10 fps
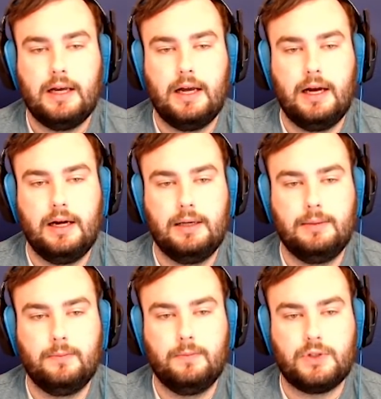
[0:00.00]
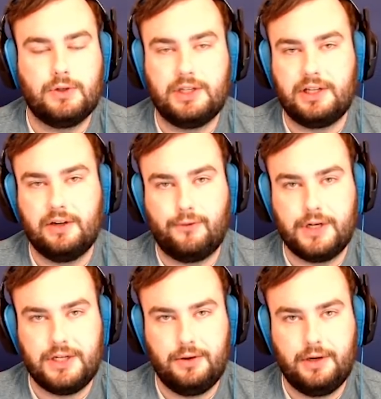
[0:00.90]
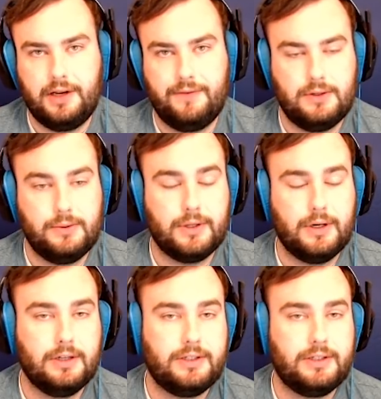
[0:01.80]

so just get a free unit if you choose her.